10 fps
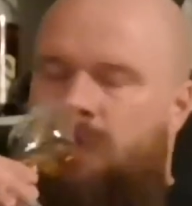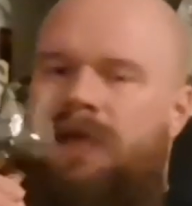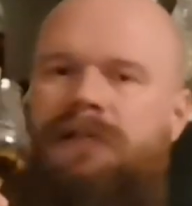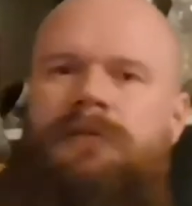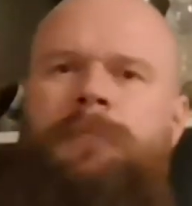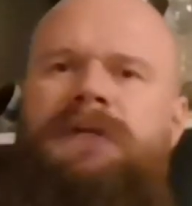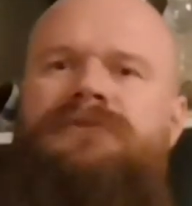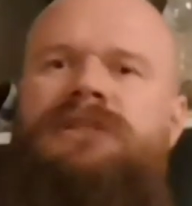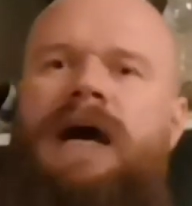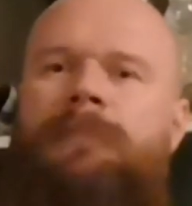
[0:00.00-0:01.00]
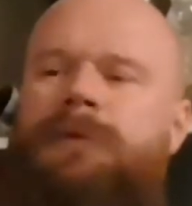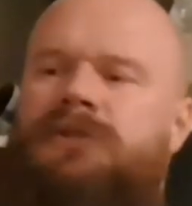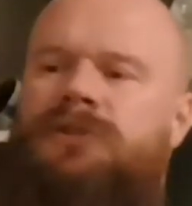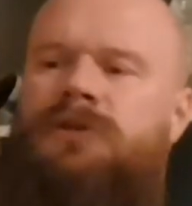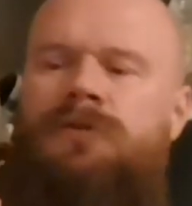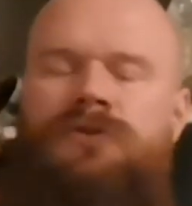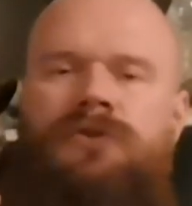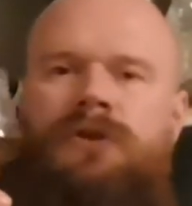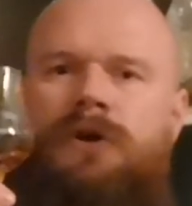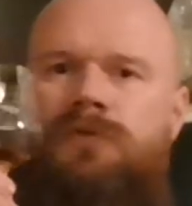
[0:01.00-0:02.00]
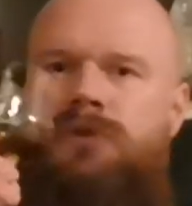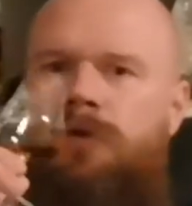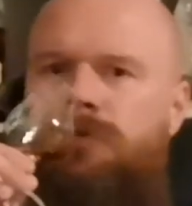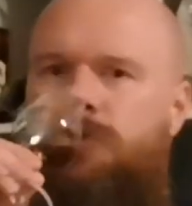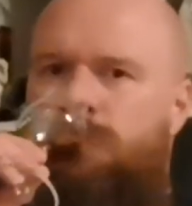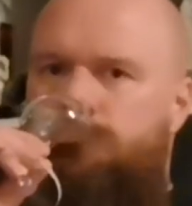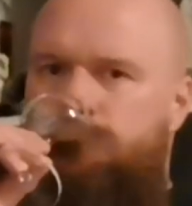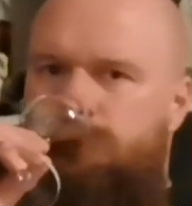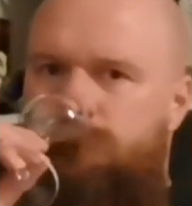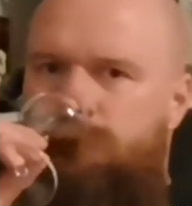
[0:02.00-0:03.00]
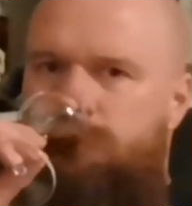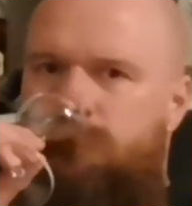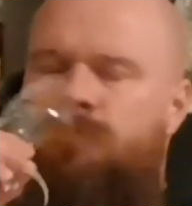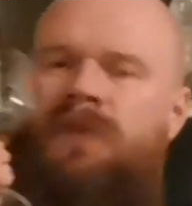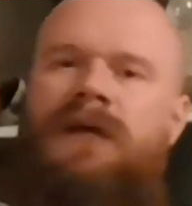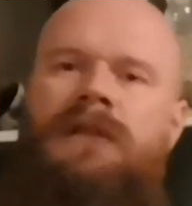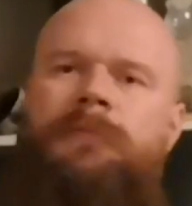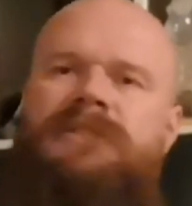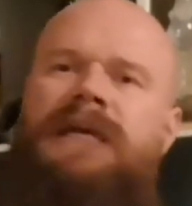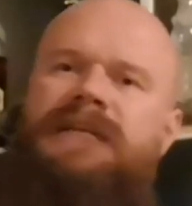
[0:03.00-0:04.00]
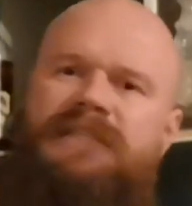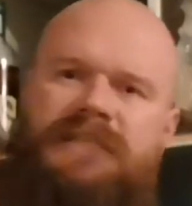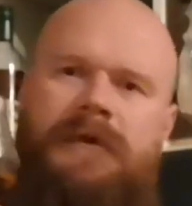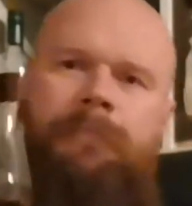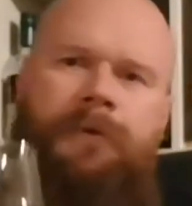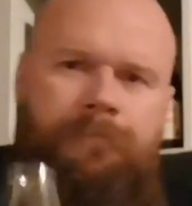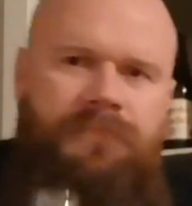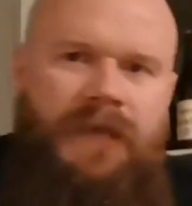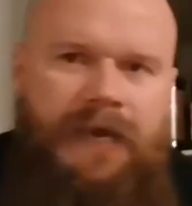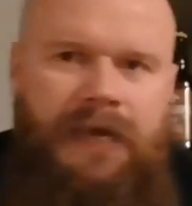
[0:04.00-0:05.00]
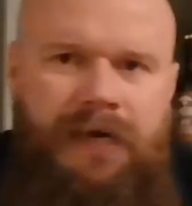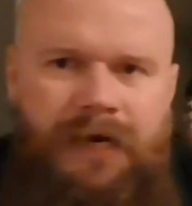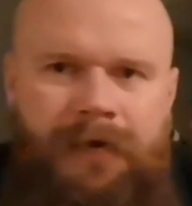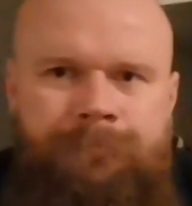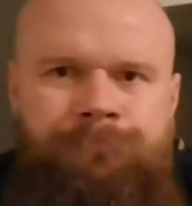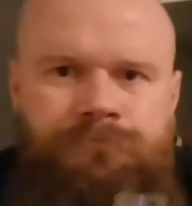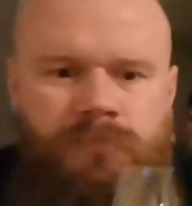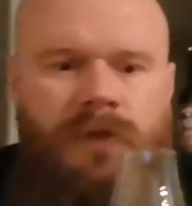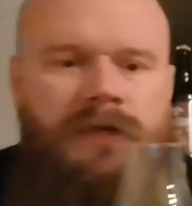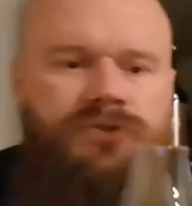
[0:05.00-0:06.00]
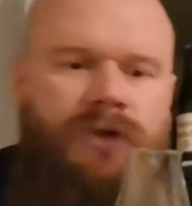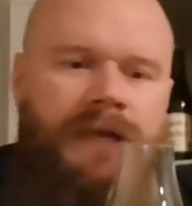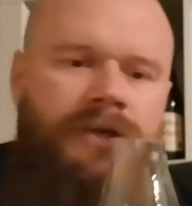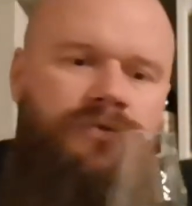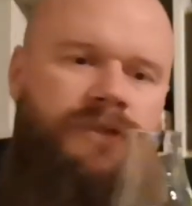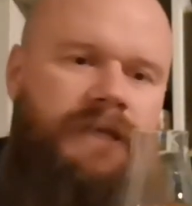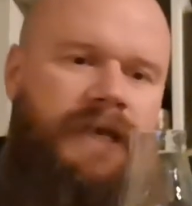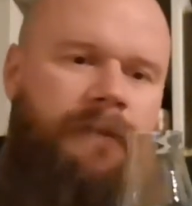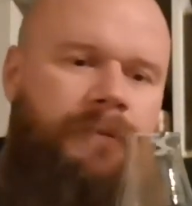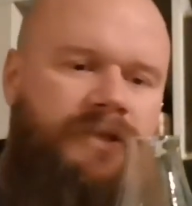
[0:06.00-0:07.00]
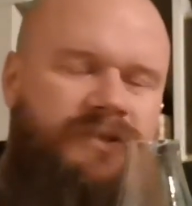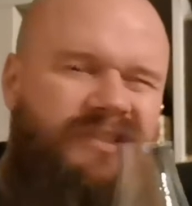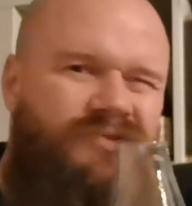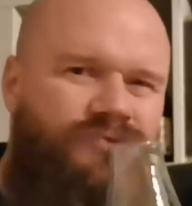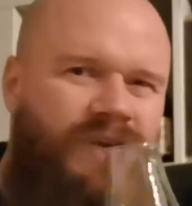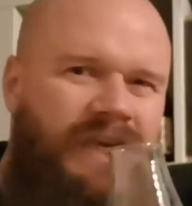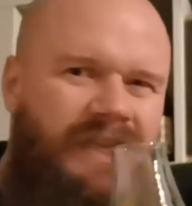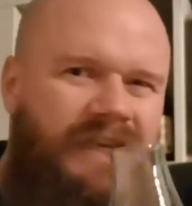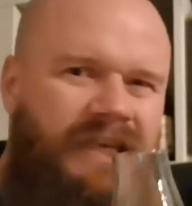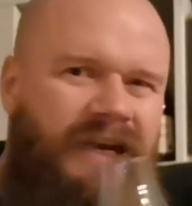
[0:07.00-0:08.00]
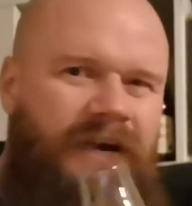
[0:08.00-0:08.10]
A little bit of sharpness to the nose also. Let me take a sip and try and nose it again, because it's really,